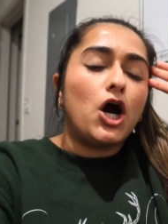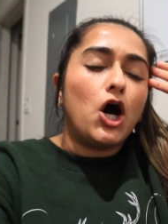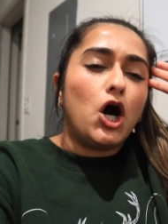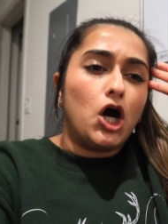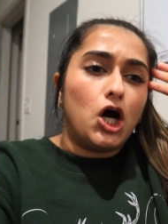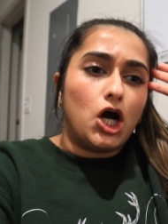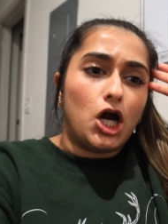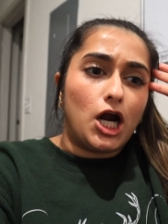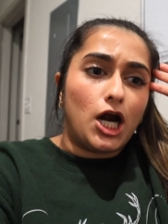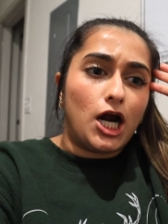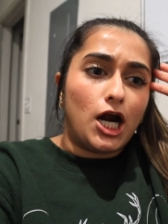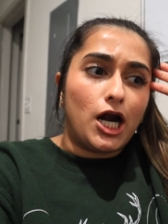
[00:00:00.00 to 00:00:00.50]

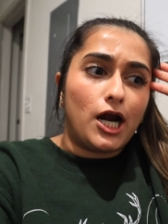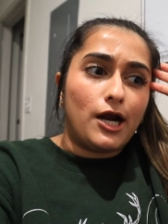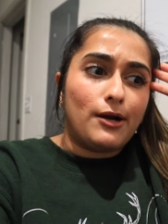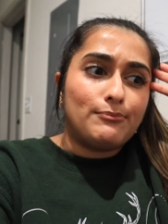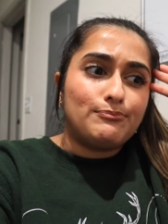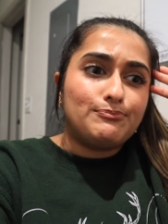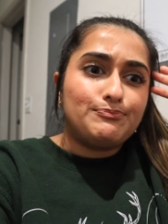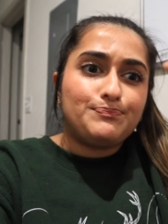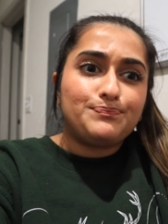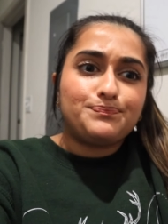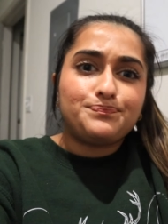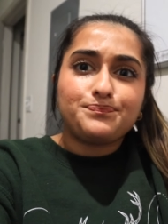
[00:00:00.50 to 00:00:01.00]
are
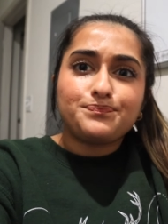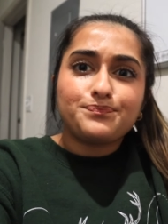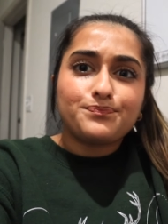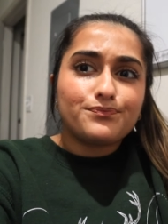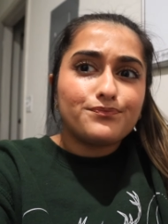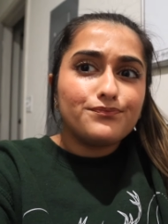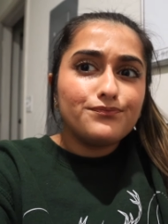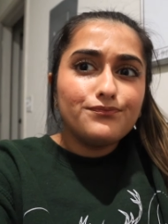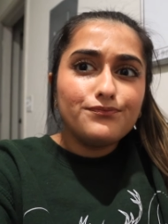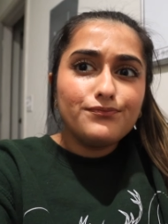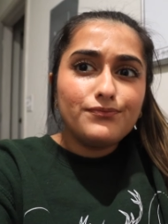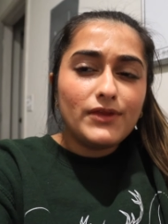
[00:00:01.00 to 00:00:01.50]

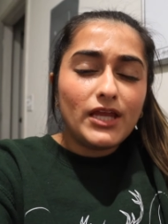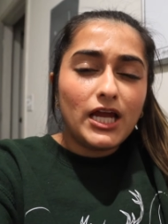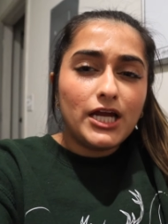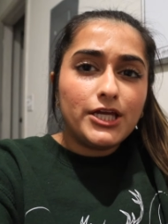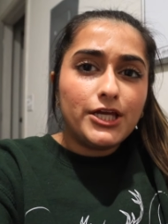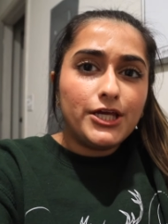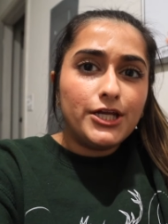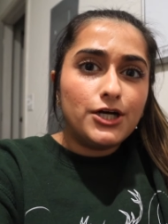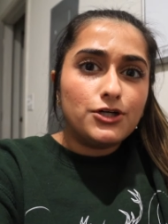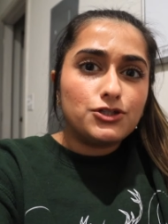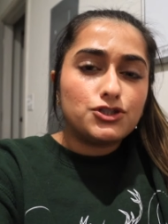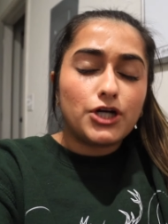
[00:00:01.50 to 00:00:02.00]

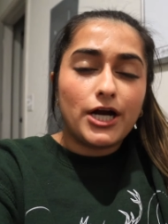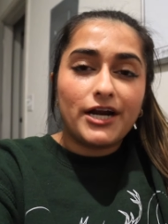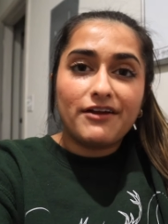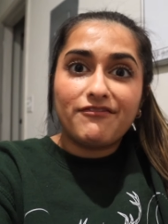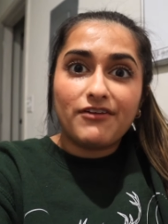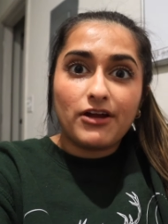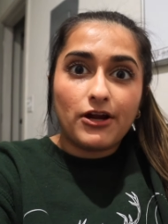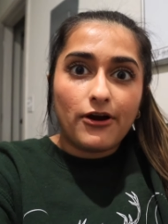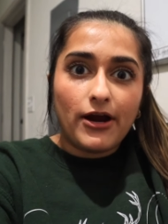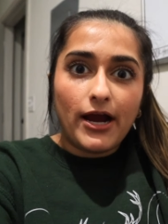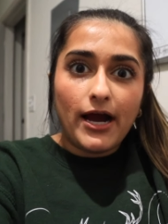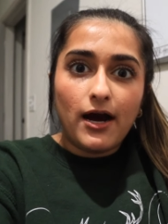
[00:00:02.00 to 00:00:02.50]
you know, trying to
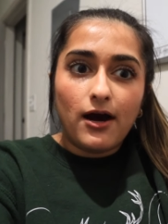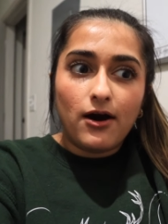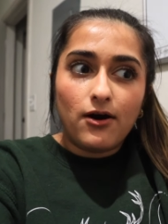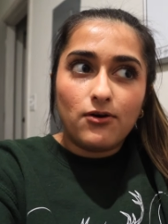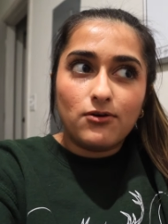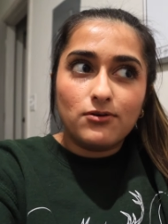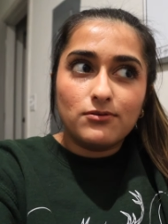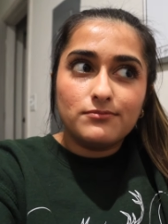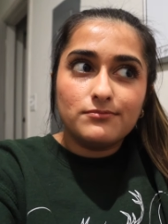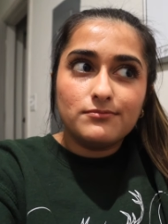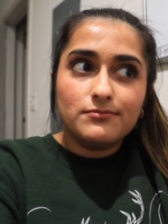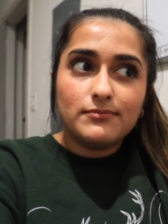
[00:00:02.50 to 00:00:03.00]
figure
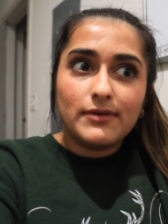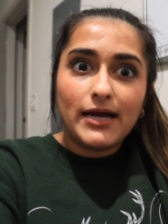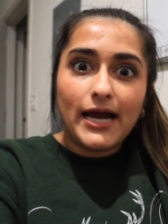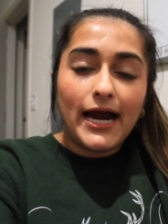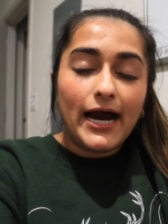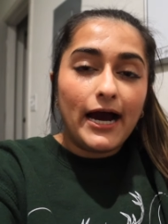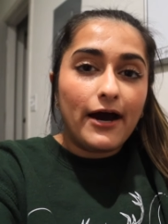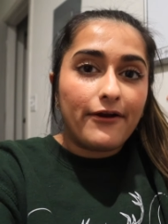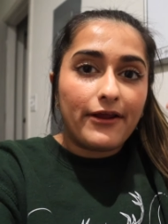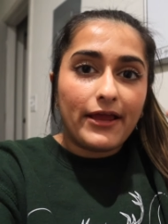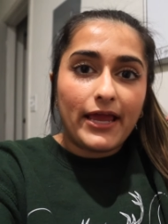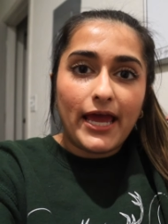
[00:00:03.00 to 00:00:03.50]
out
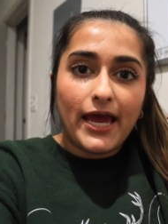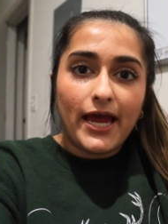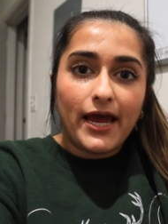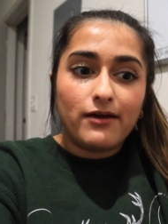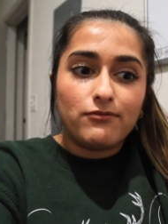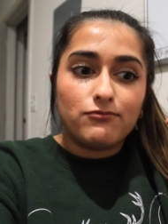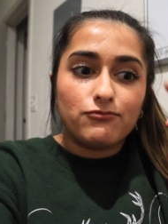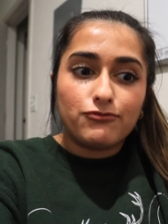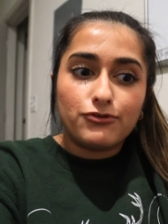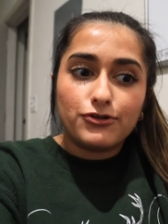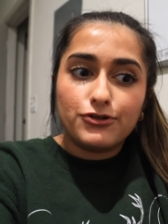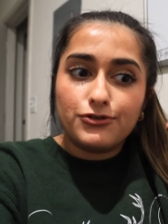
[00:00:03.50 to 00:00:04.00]
how to
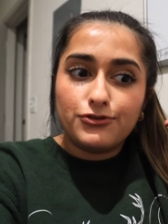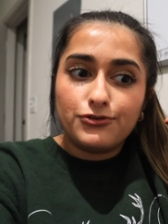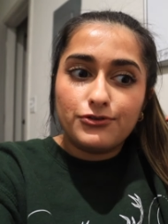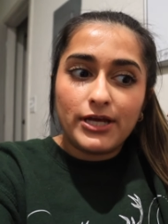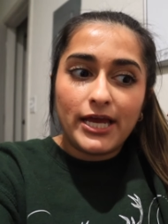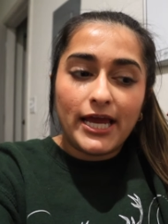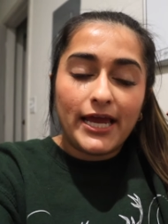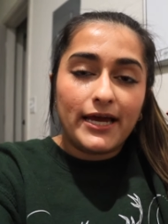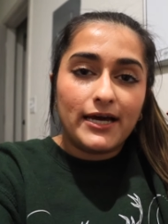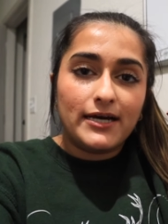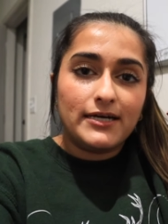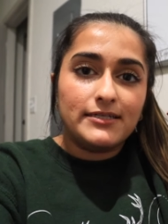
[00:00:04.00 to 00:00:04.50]
get Ruhn
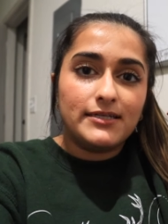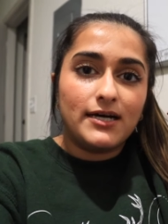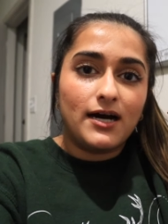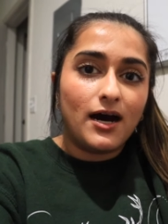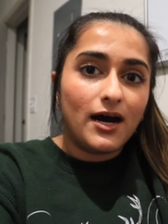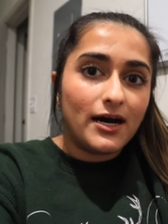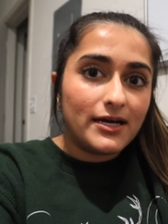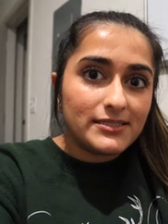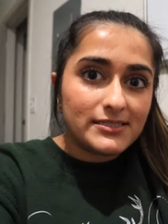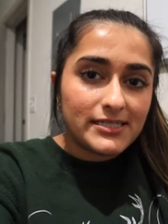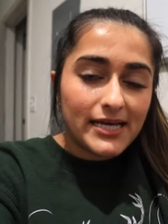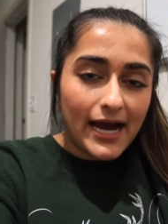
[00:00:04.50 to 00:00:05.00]
and
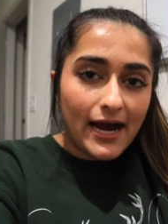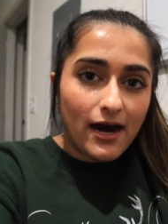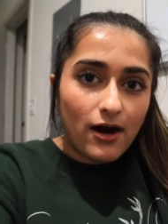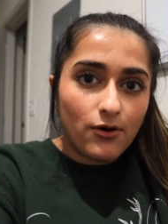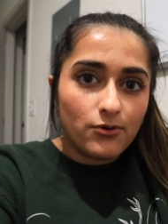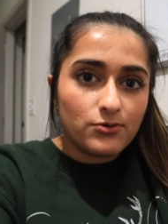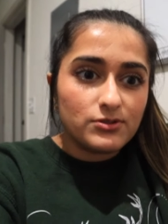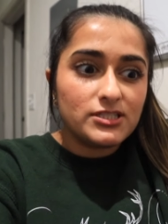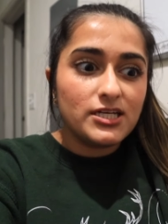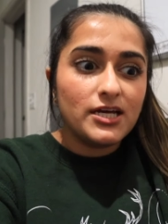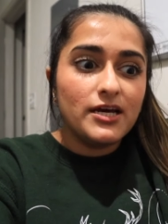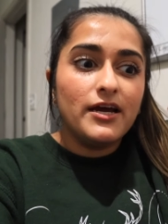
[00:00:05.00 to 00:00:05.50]
Hunt
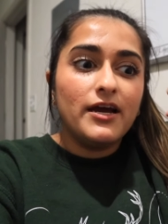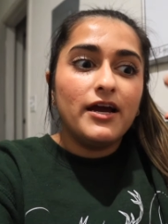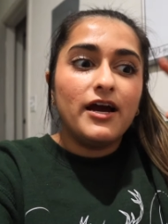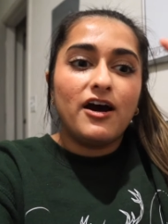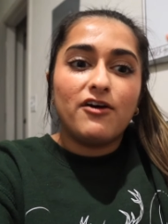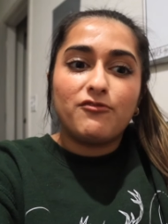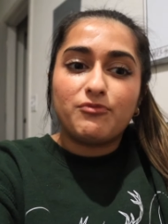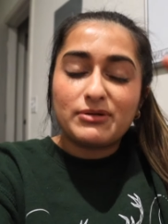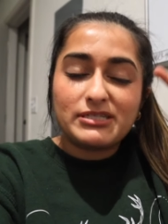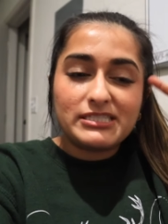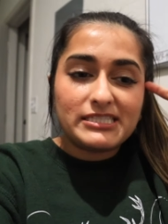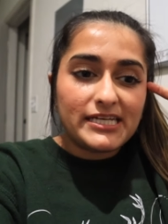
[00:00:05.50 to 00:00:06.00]
out
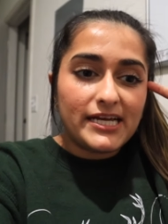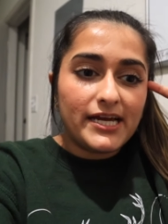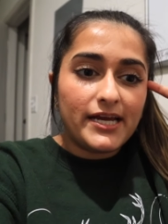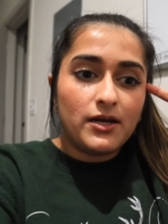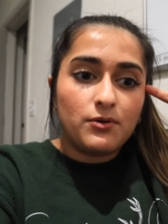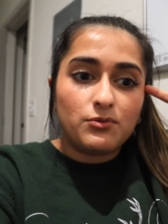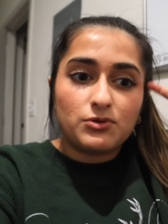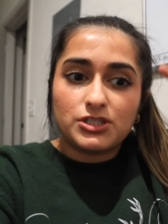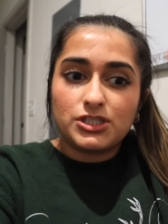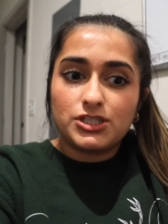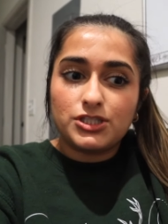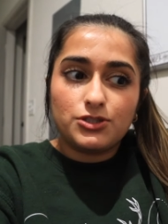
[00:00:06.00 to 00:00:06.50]
of
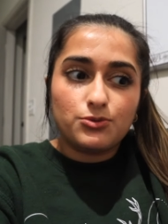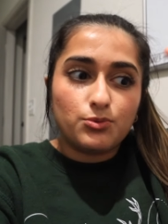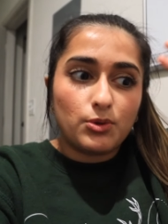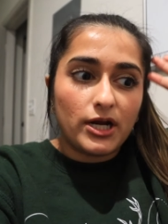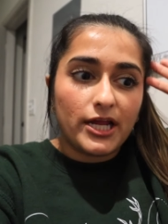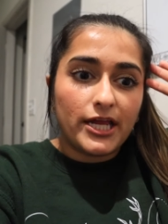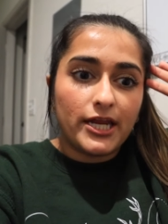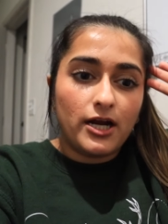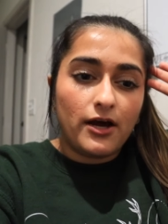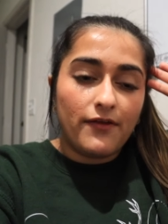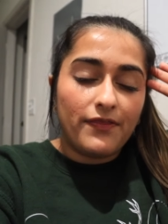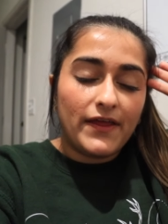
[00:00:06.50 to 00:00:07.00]
prison. We're still
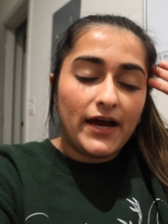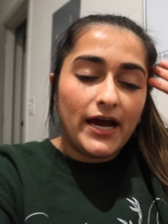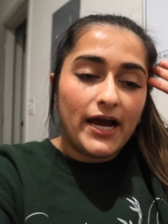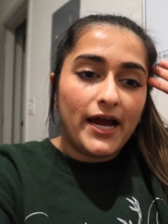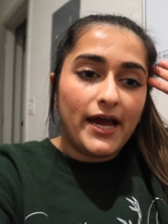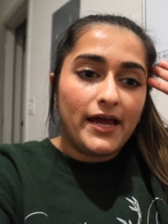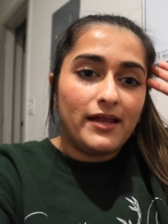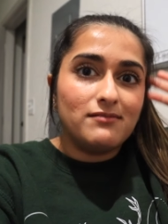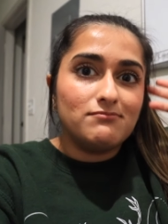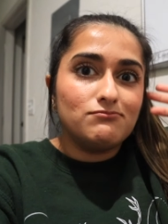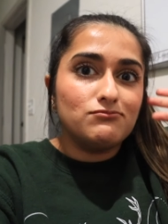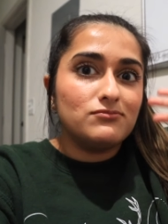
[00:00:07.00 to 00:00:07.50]
working on
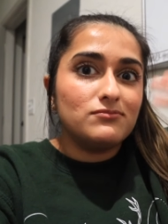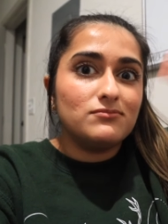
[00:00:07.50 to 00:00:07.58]
that.